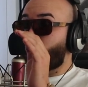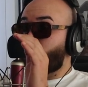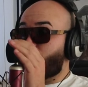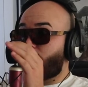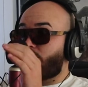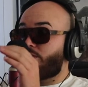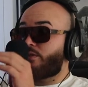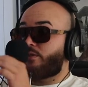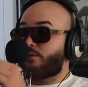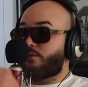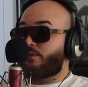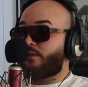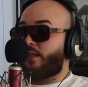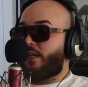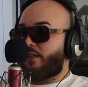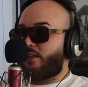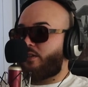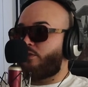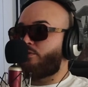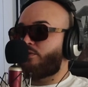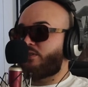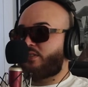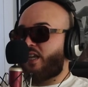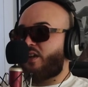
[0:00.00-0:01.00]
dudes. Like
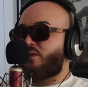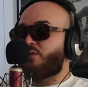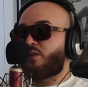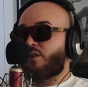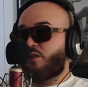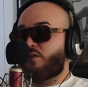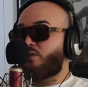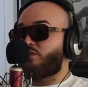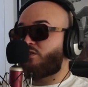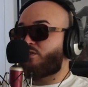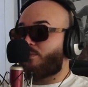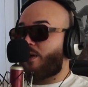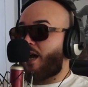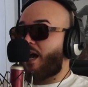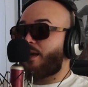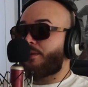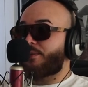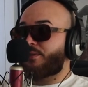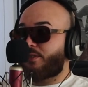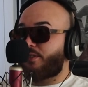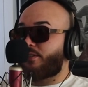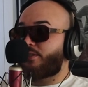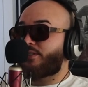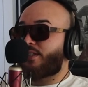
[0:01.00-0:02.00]
mm-hmm. he was like one of those
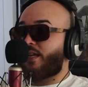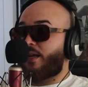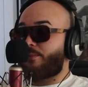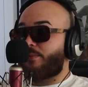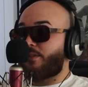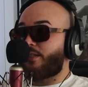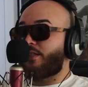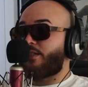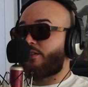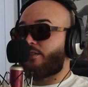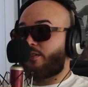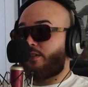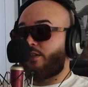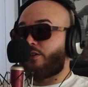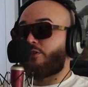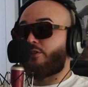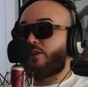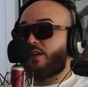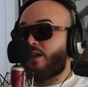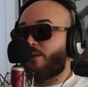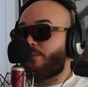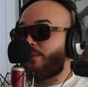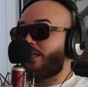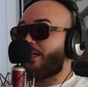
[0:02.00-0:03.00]
mobsters type of deal. You
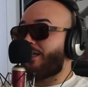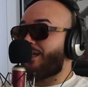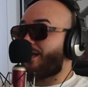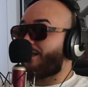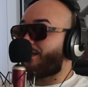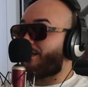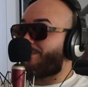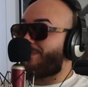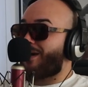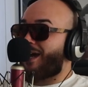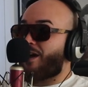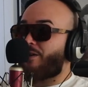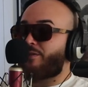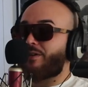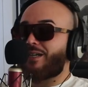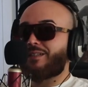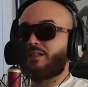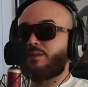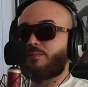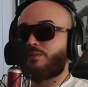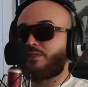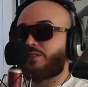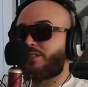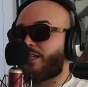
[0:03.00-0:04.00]
know yeah. what I mean? He had the power. He
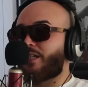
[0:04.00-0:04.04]
had the